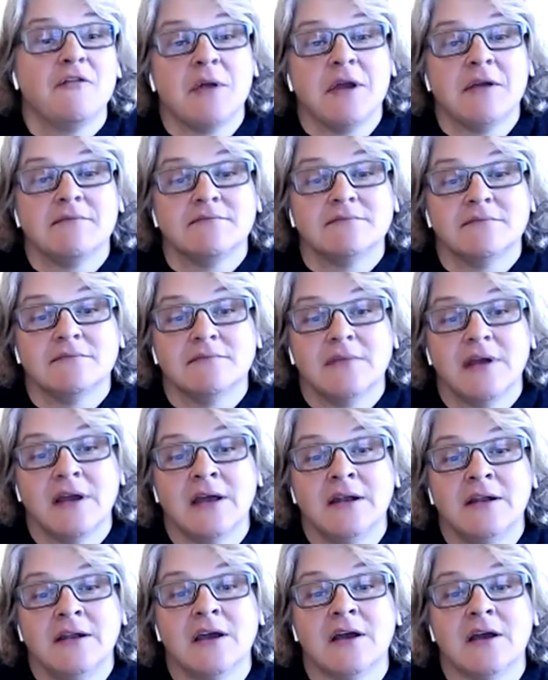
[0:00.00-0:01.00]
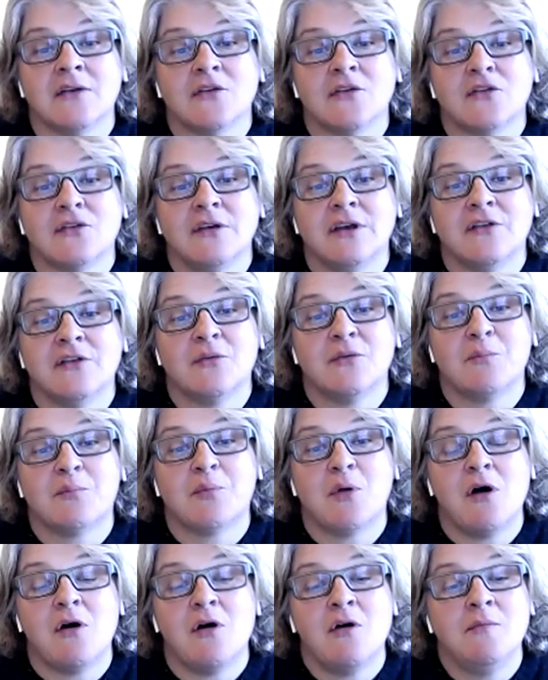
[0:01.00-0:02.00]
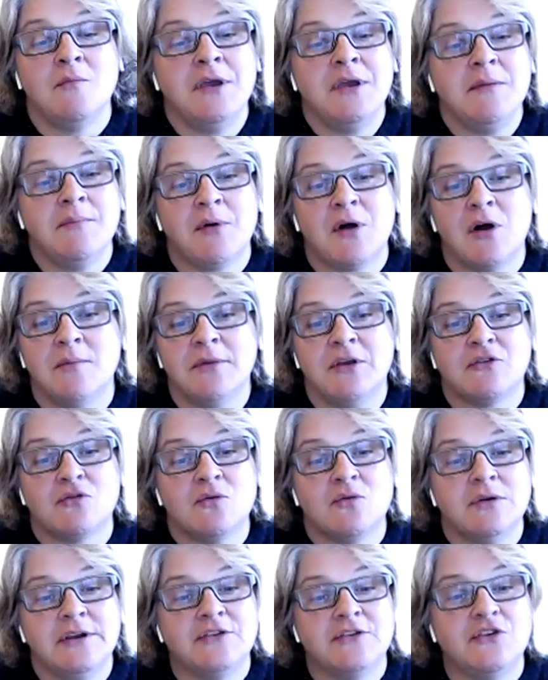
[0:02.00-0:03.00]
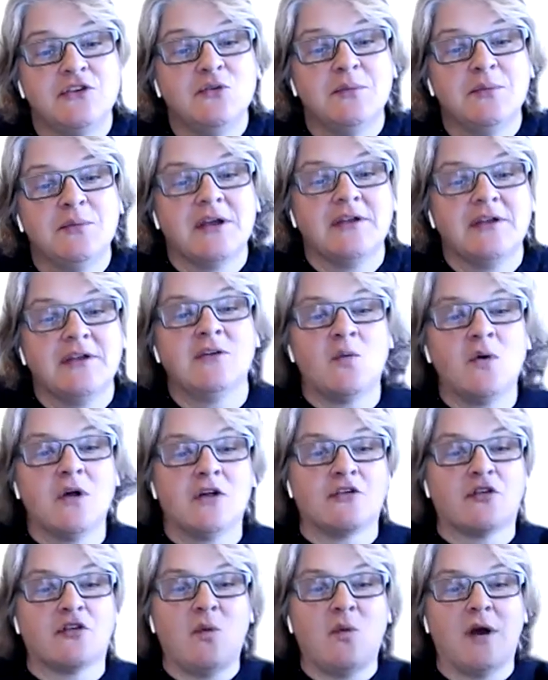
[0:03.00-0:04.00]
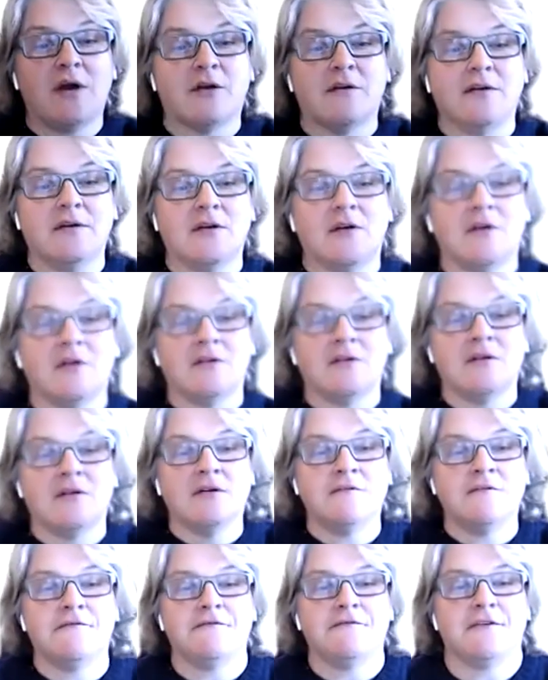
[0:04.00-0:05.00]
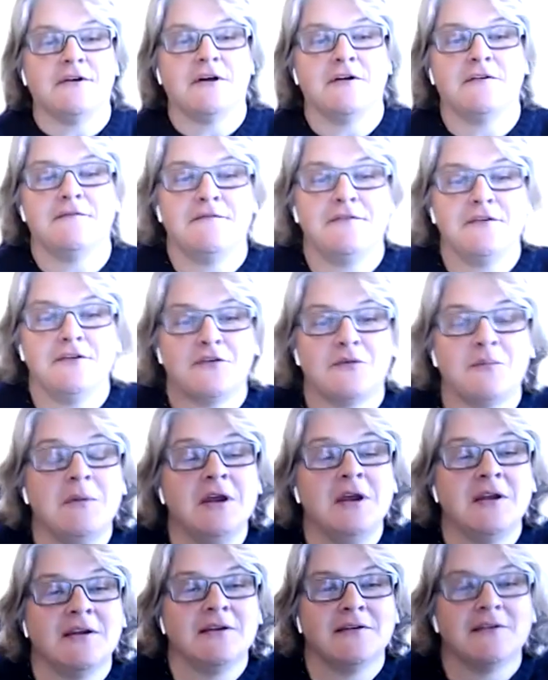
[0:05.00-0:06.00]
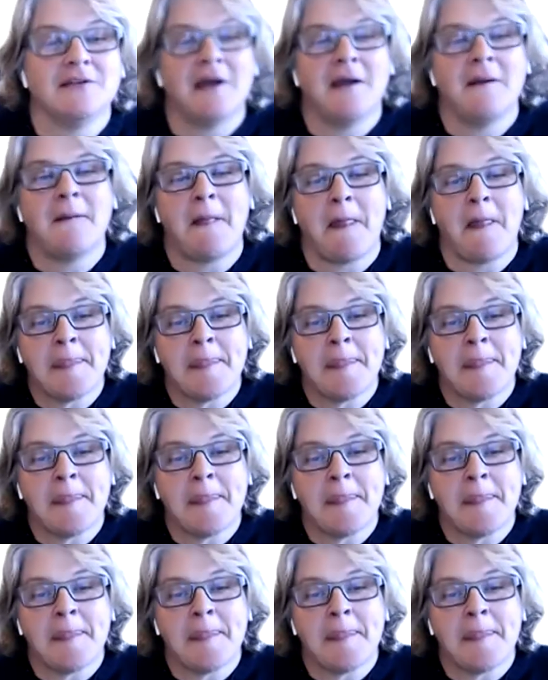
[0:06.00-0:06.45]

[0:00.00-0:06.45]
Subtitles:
me. And yes, it's a balmy 22, but I did wear a sweater in honor of this meeting today.